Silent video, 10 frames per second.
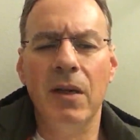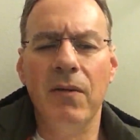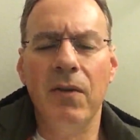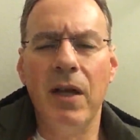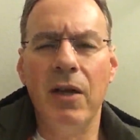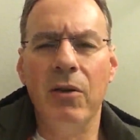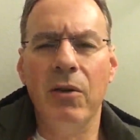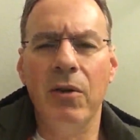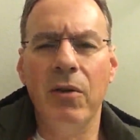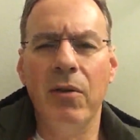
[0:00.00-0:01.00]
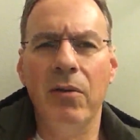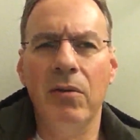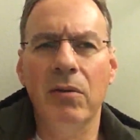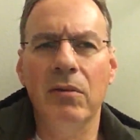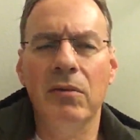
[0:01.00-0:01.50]
on a flat Earth.
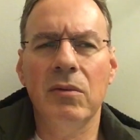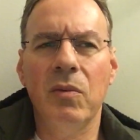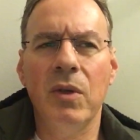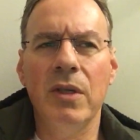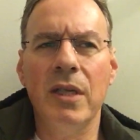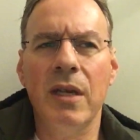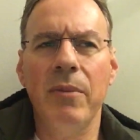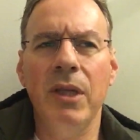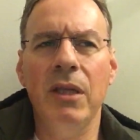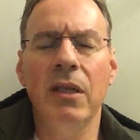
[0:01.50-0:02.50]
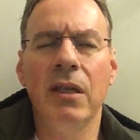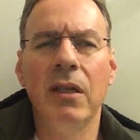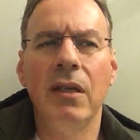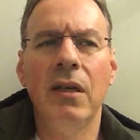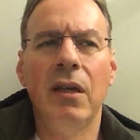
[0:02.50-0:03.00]
What does that mean?
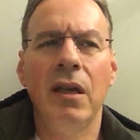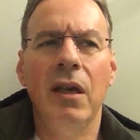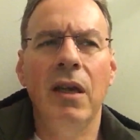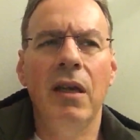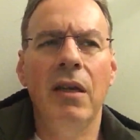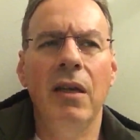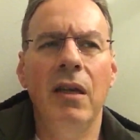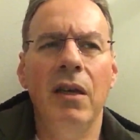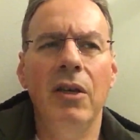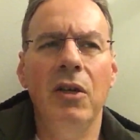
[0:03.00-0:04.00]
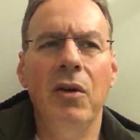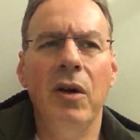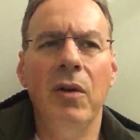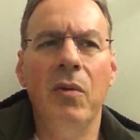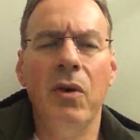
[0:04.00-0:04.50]
And
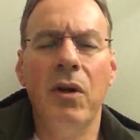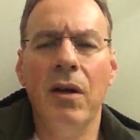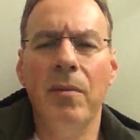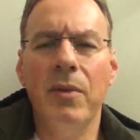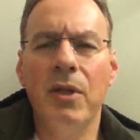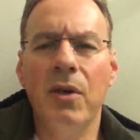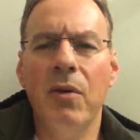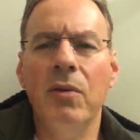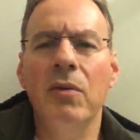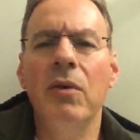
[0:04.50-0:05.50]
I woke up, so